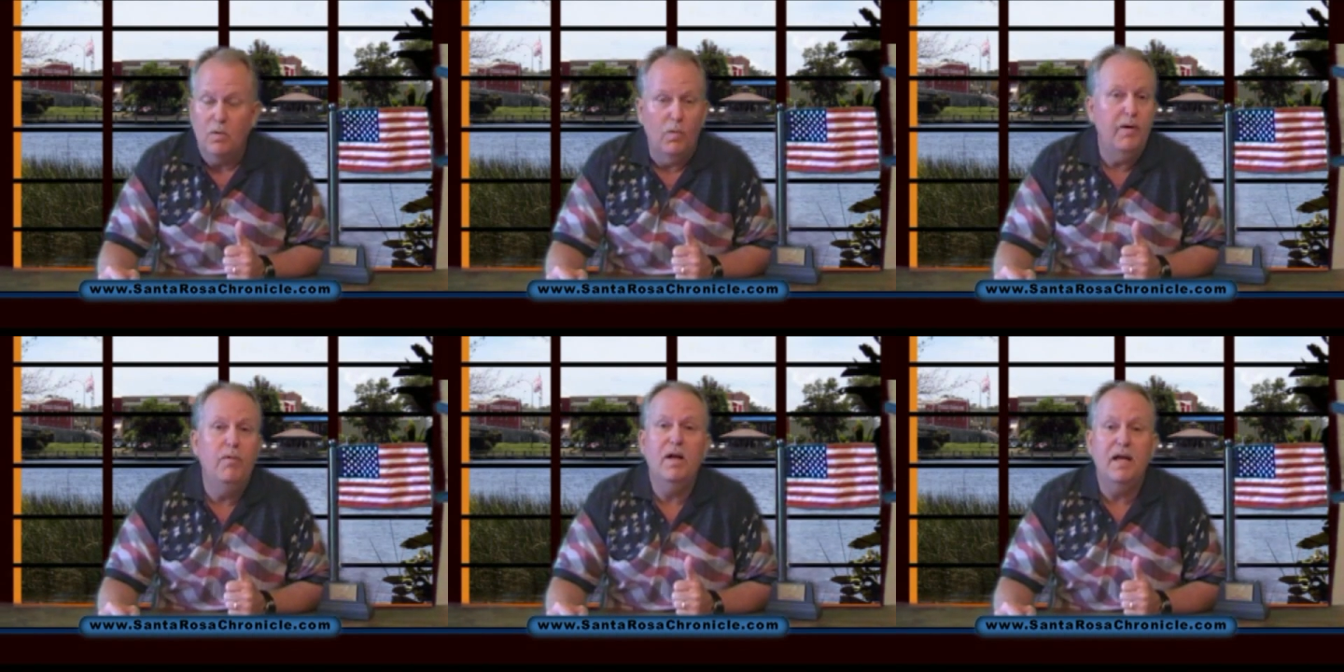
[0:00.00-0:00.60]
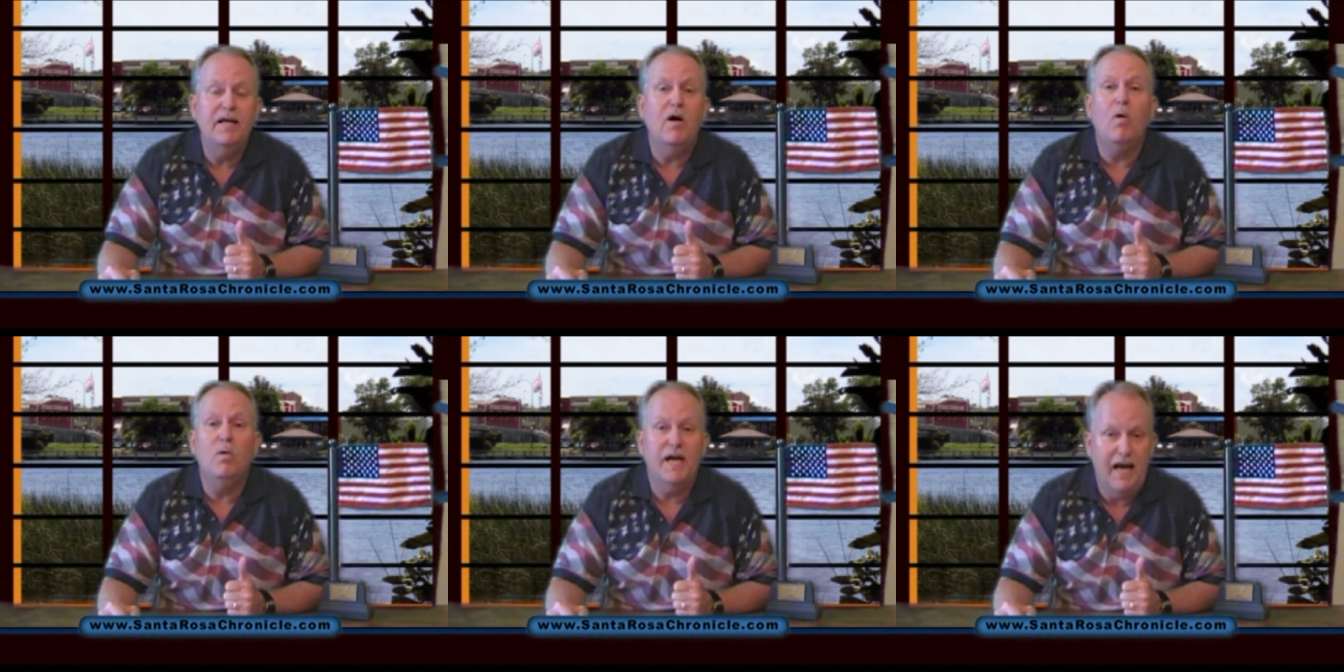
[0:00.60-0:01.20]
We really
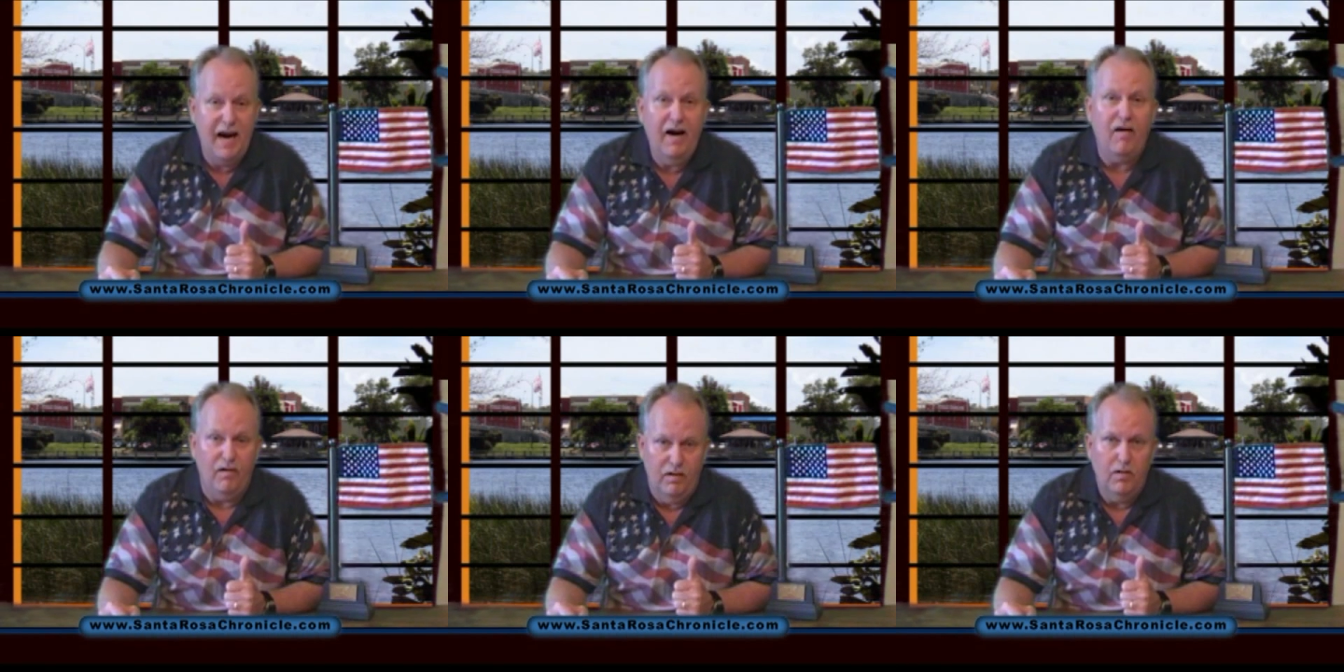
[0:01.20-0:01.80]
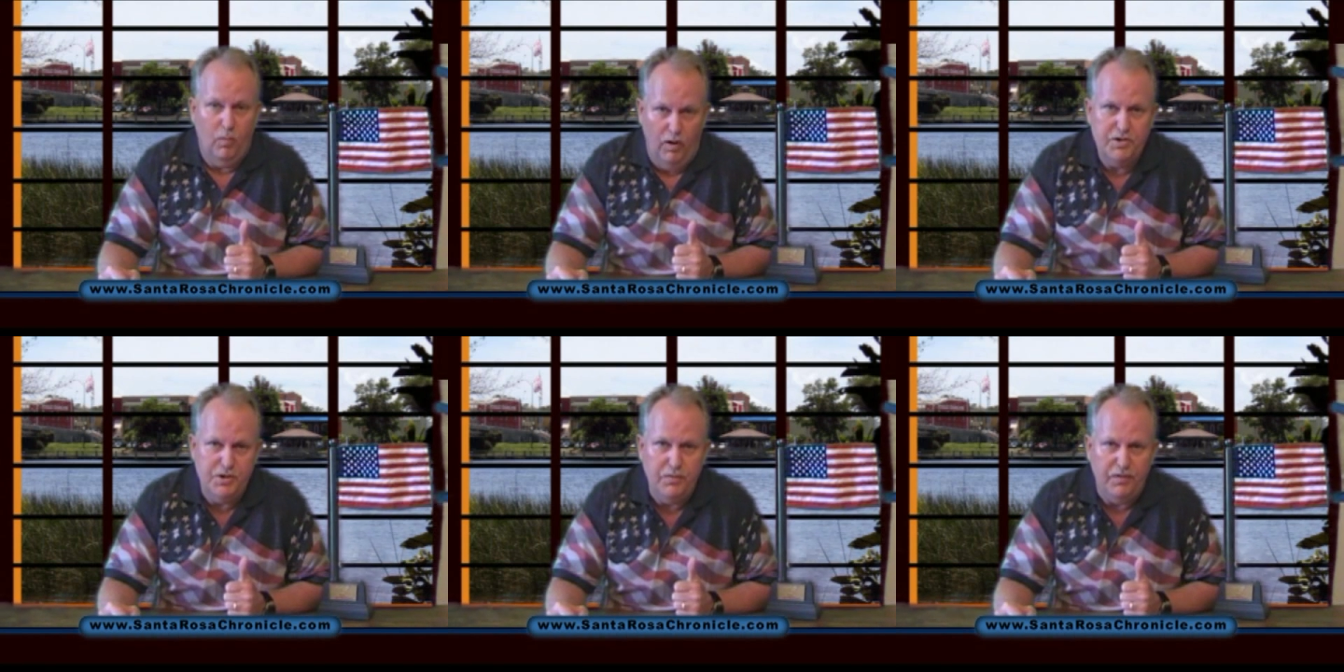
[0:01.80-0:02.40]
don't care
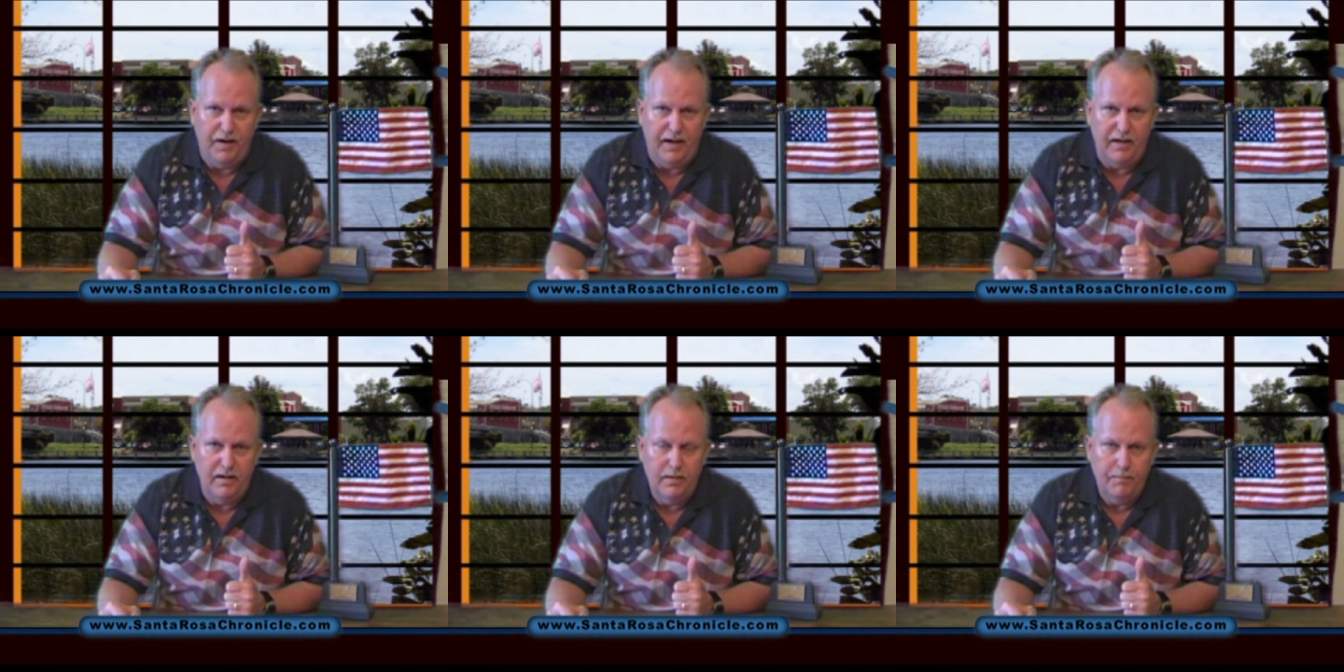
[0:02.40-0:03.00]
what you think.